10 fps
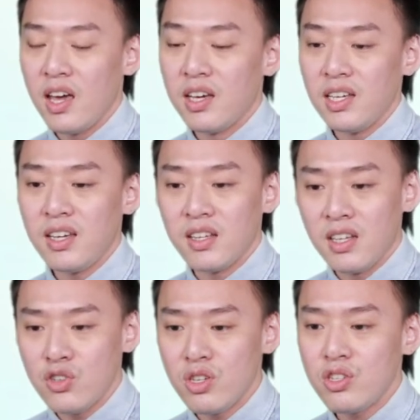In
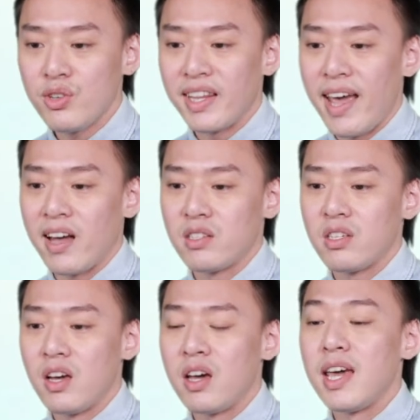addition to that,
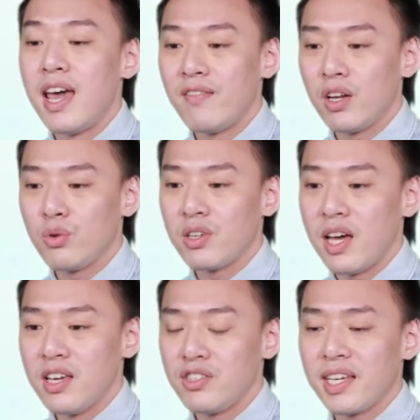Avalue
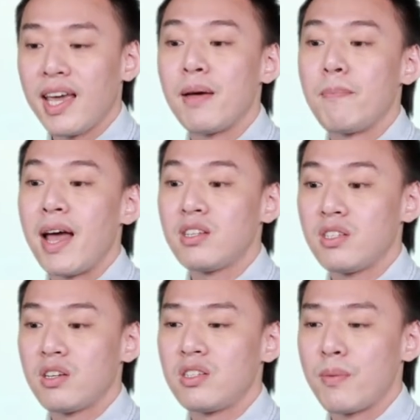EtherCAT
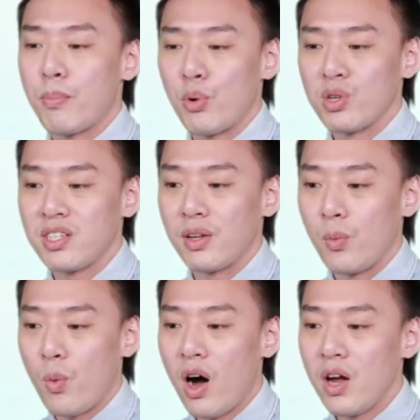Master supports the
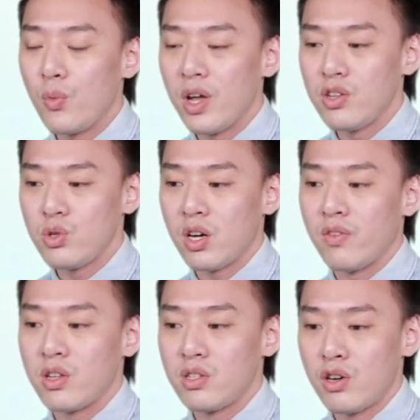wide range of
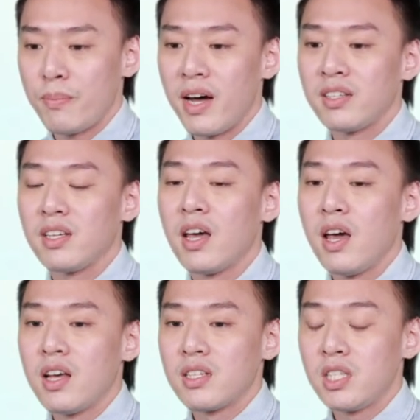third-party
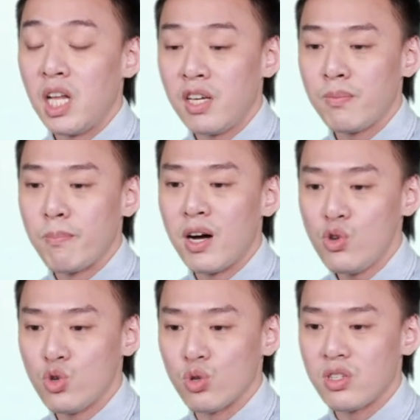slave
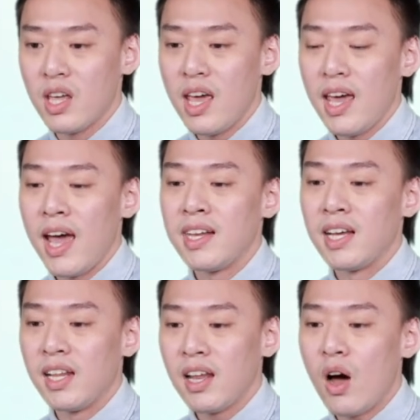modules and
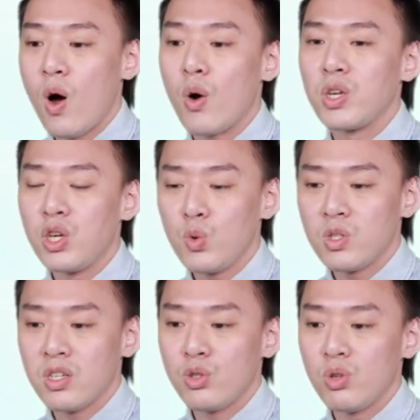allow our
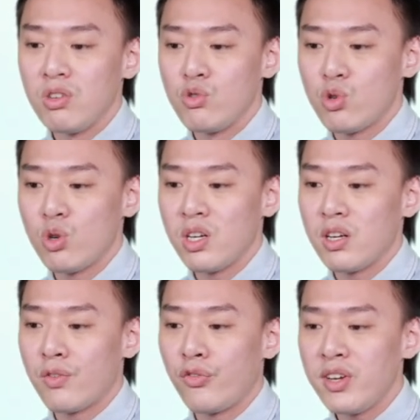user to enjoy
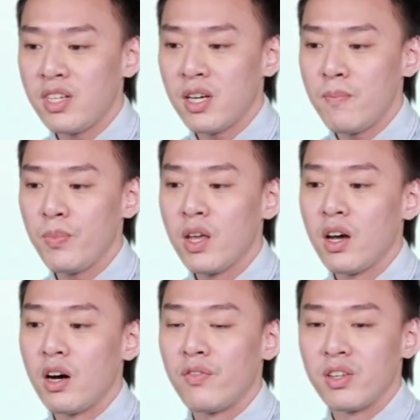the freedom
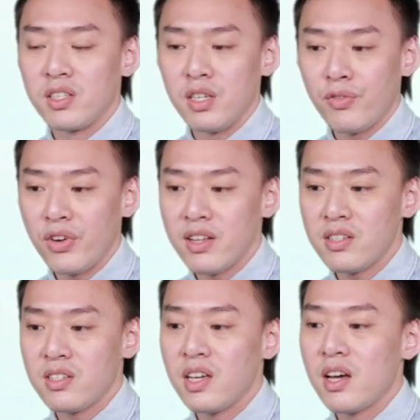of a
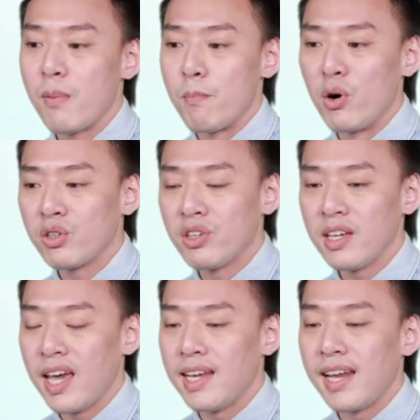different motor
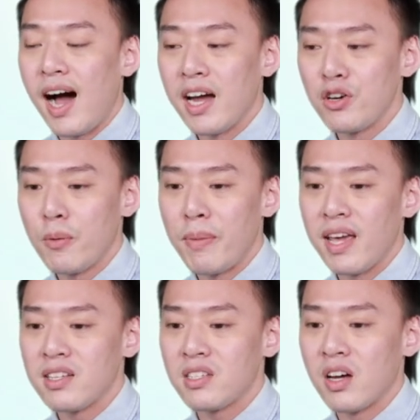and I/O
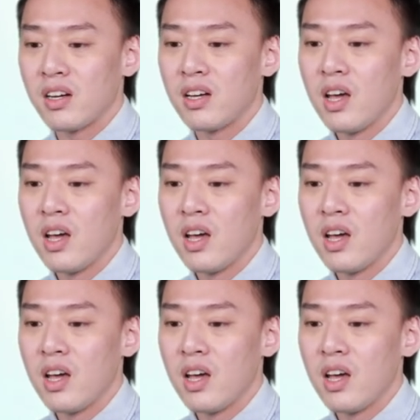based on